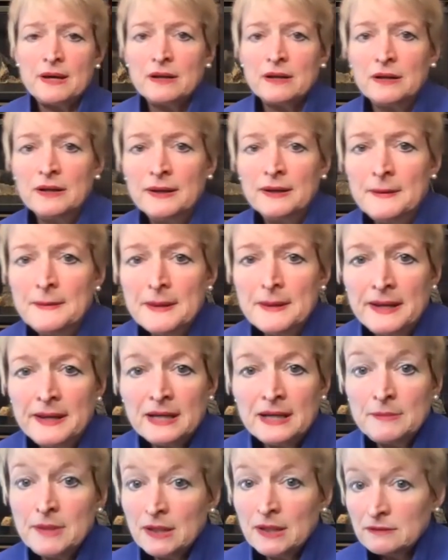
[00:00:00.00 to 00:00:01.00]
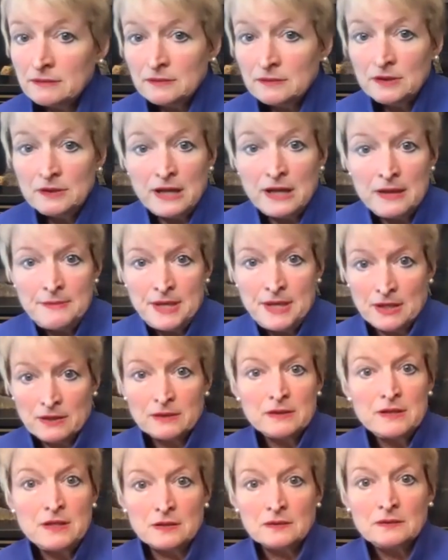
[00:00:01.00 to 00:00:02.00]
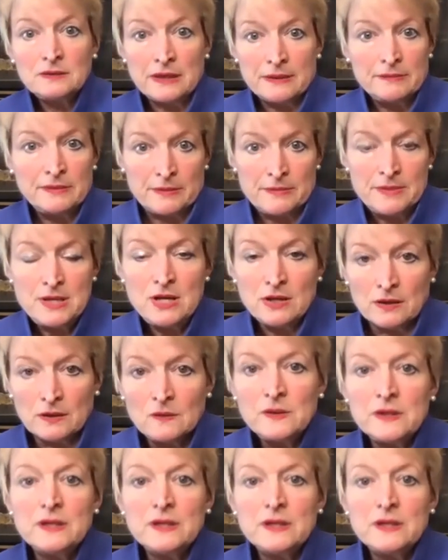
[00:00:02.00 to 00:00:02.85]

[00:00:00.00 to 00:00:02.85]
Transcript: And I'm like, look, I'm here, you know, let me know.